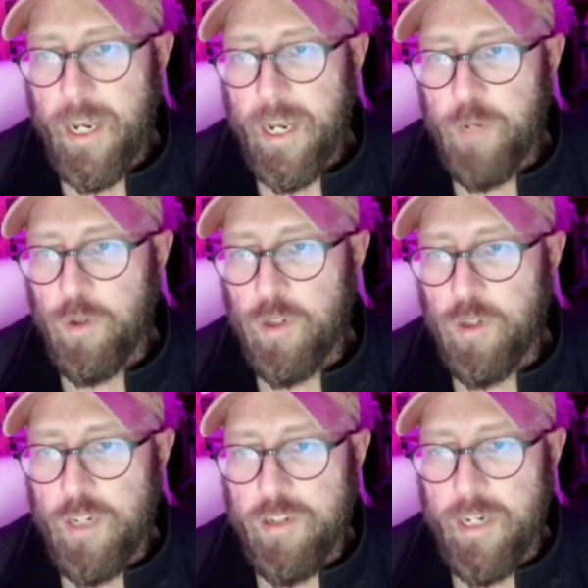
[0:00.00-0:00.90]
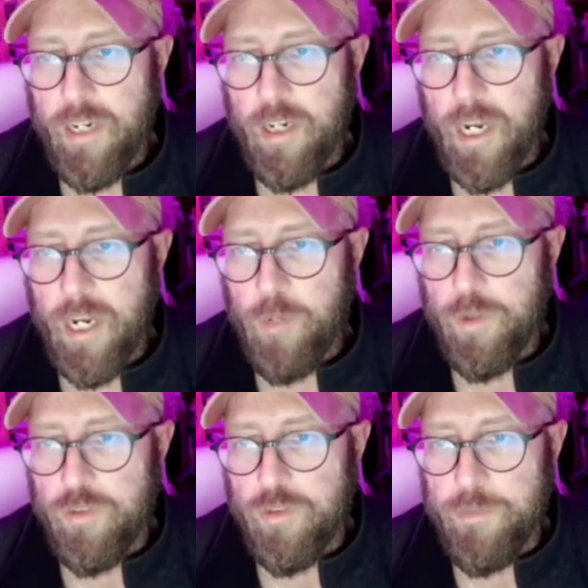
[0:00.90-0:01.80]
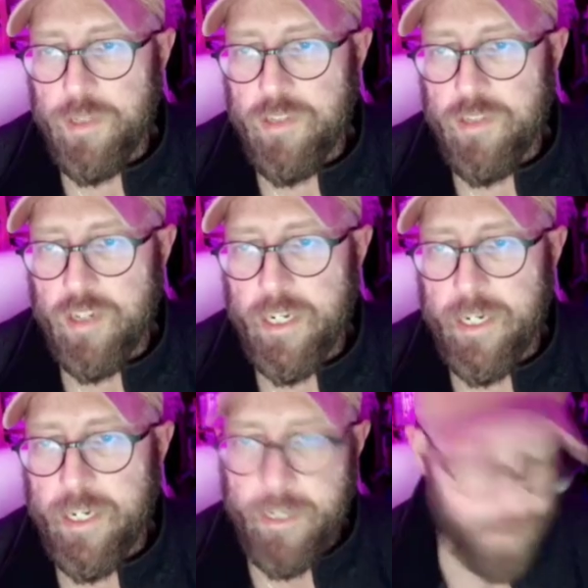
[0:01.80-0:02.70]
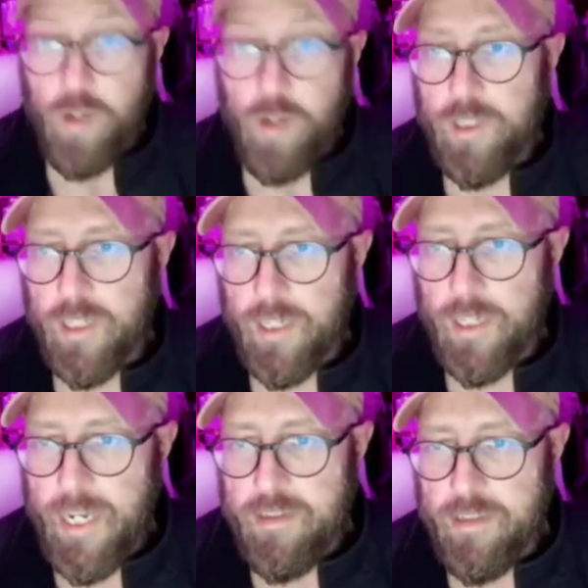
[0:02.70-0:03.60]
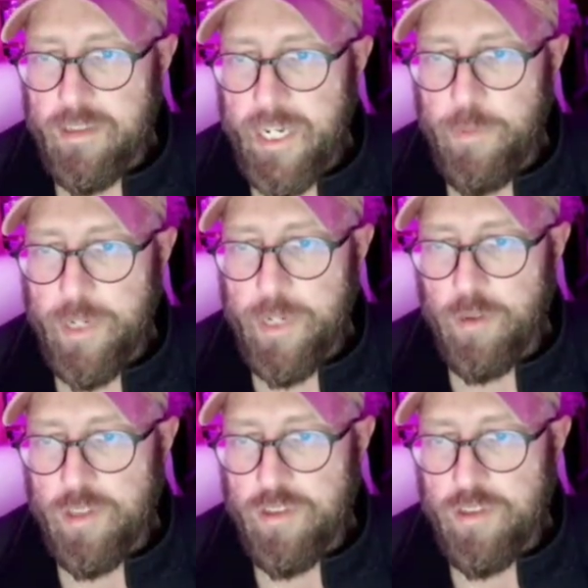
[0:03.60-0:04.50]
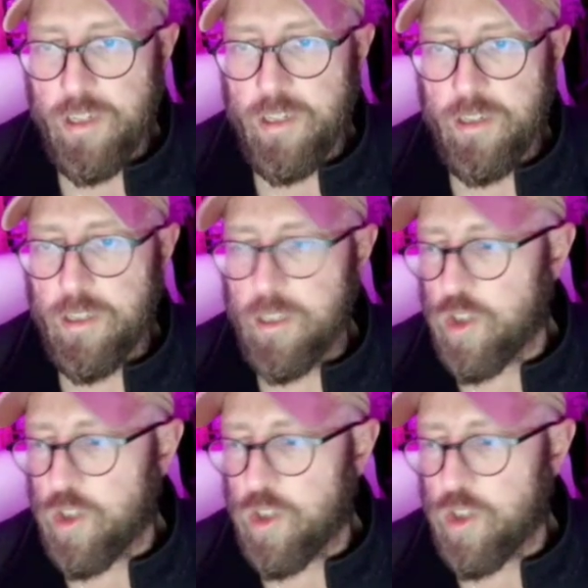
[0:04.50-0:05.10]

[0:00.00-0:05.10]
and we'll close it out and we'll simply say with the let and the in, we're going to return the